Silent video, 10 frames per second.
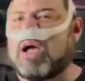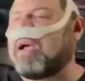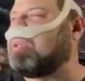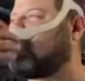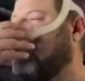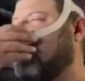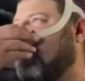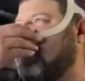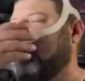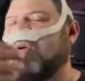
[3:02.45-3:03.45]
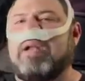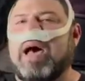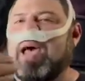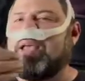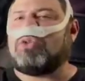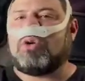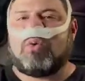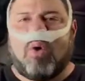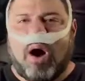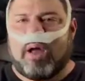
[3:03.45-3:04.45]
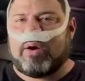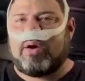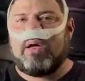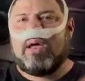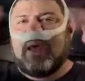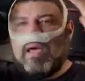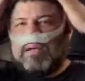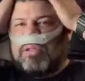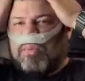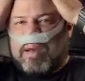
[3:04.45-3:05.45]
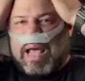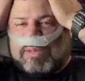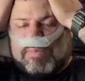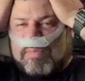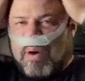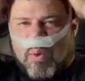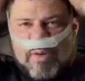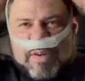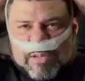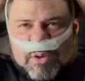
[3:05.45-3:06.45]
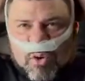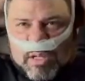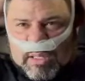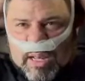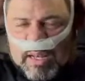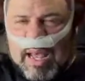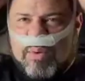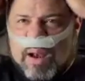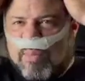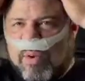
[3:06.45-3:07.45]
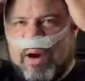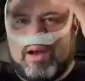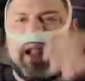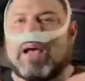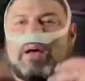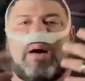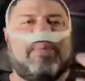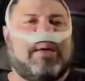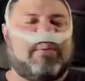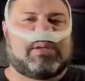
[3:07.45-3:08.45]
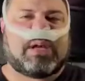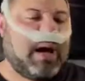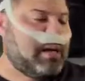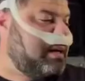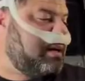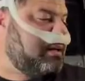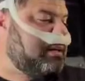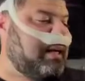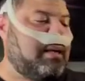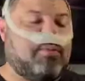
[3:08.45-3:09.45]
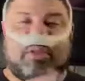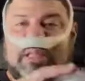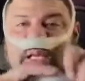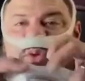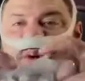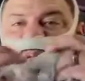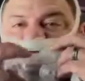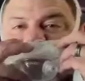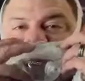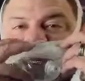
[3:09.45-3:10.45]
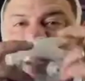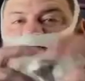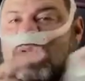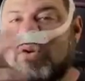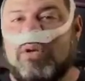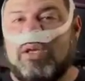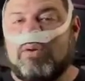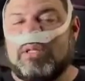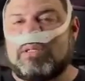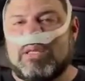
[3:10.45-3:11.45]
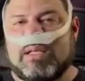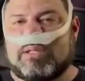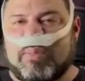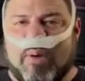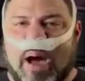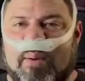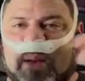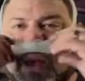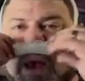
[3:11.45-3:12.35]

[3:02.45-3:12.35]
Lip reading: I can still wake up in the middle of the night, drink water. If someone asks me, if my wife asks me a question at night while I'm wearing, I'll be able to talk. With this one, it's on your mouth, so it's a problem.